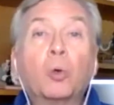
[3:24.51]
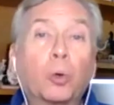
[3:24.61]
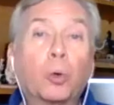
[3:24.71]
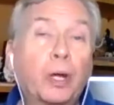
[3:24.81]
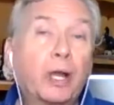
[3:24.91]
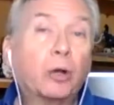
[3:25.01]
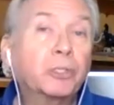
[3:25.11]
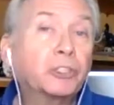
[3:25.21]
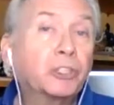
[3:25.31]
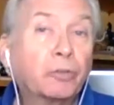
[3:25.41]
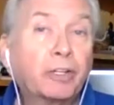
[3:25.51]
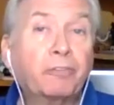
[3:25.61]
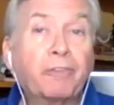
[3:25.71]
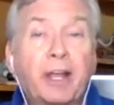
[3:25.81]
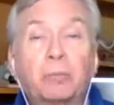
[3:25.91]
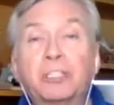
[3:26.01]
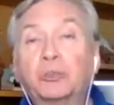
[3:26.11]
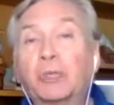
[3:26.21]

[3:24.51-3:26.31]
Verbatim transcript: where we help deserving families,